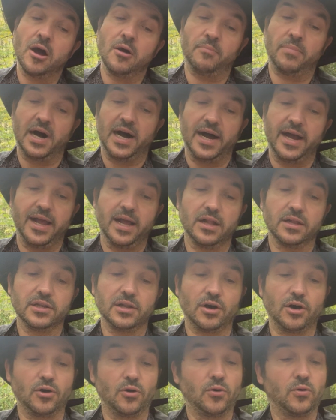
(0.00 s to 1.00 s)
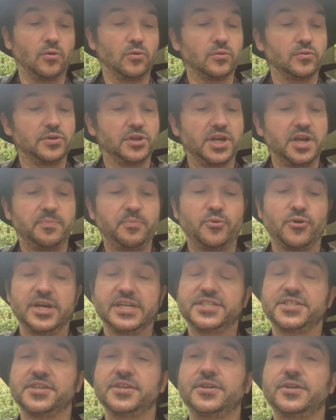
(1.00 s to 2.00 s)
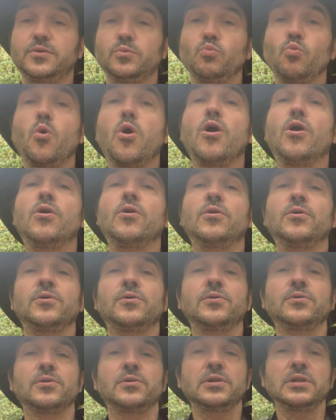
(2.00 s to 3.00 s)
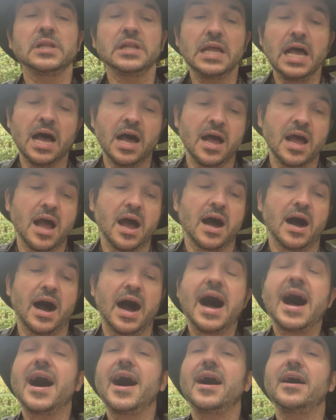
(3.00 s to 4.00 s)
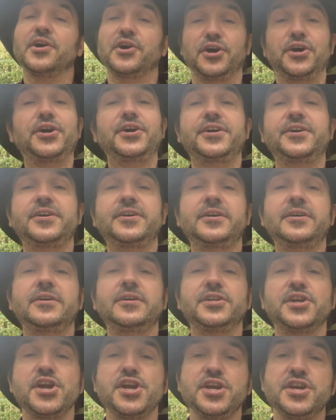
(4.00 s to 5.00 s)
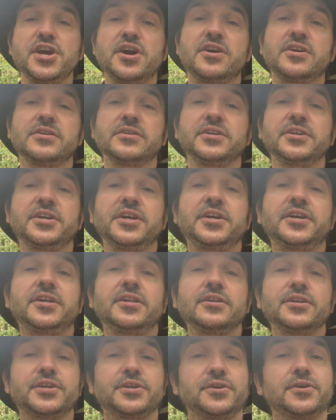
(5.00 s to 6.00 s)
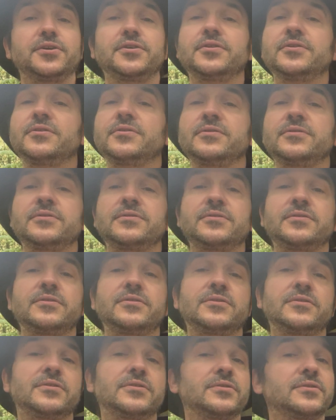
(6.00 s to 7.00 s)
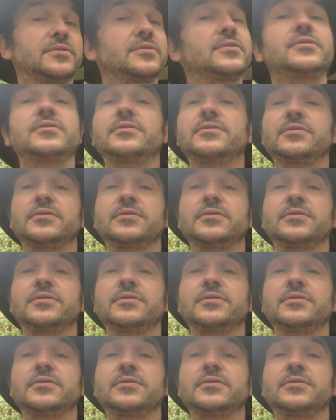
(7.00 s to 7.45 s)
By a lonely prison wall, I heard a young girl calling.